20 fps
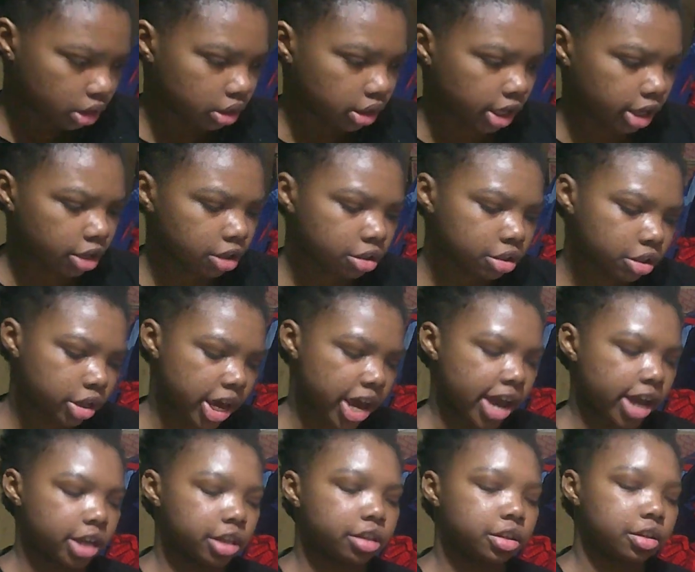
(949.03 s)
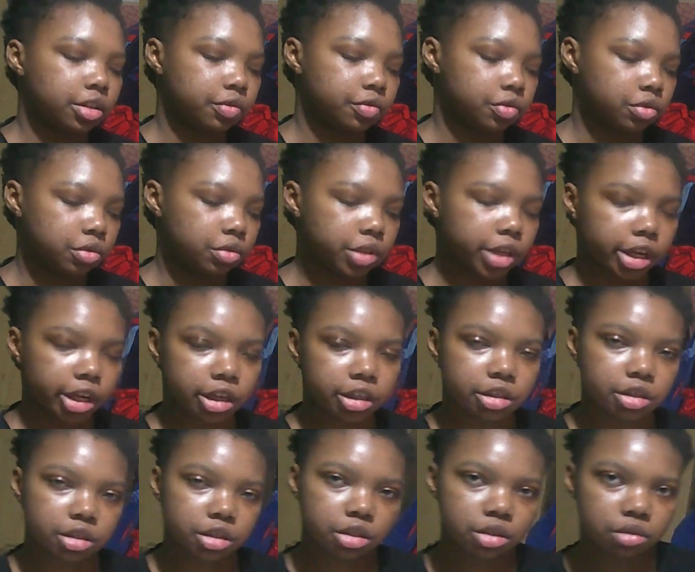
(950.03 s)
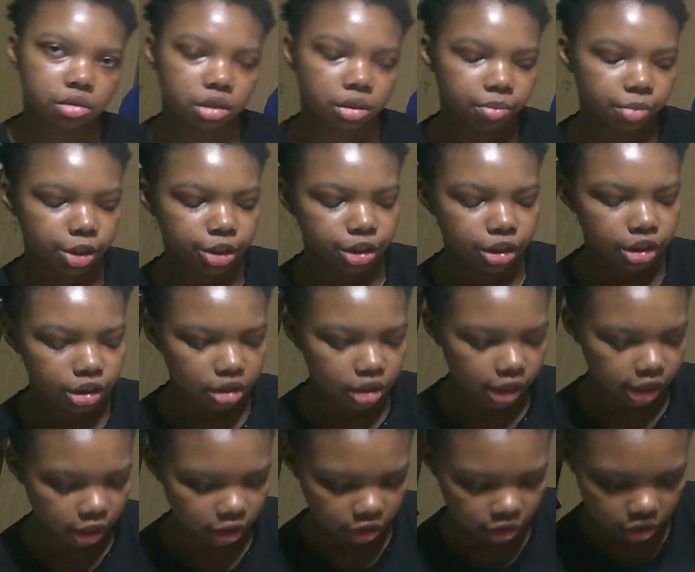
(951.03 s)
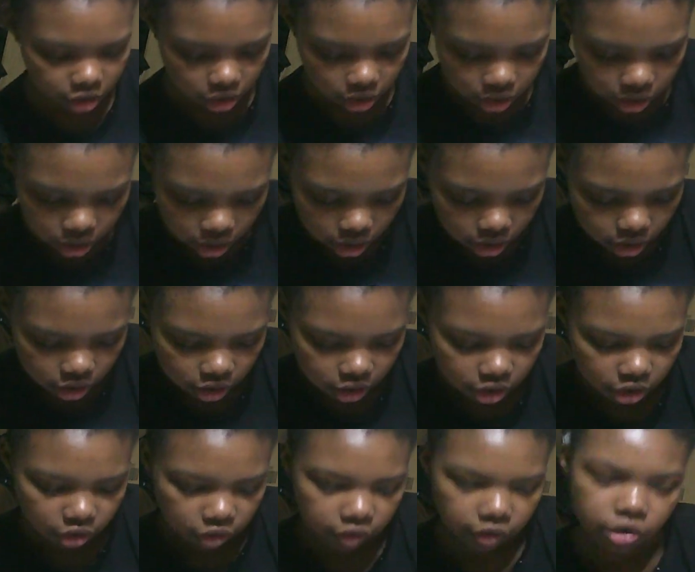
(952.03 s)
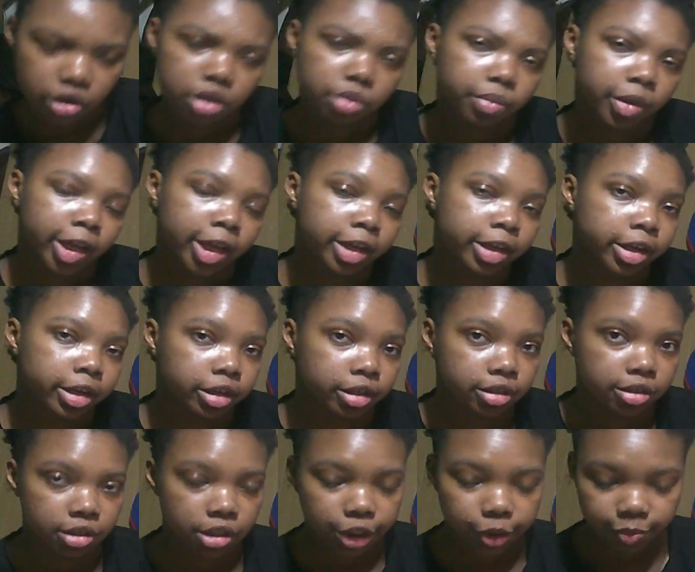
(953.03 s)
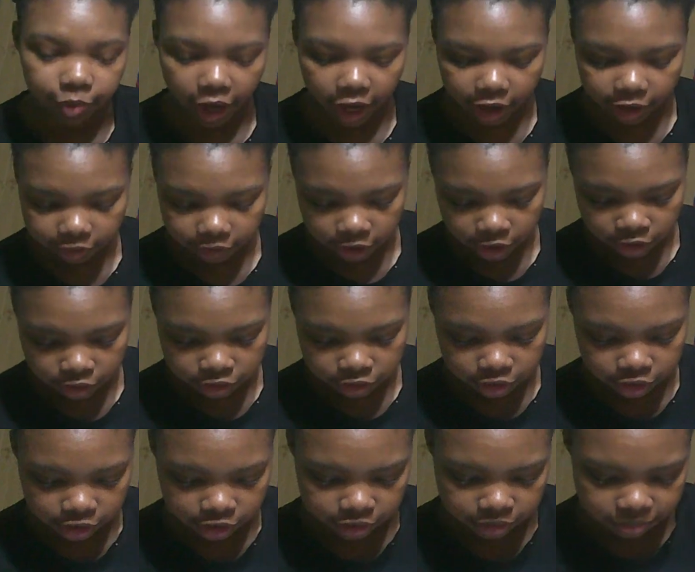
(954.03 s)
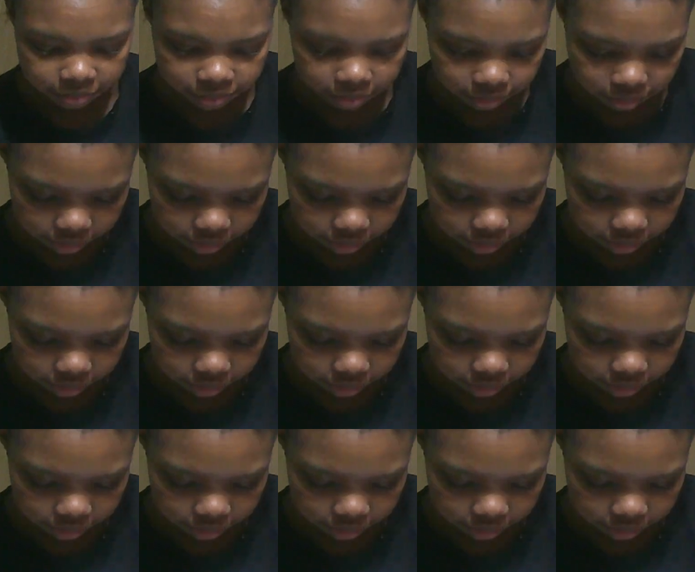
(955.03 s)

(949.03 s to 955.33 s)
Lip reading: I also added a few characters to it, but just like for the main character's background, you know.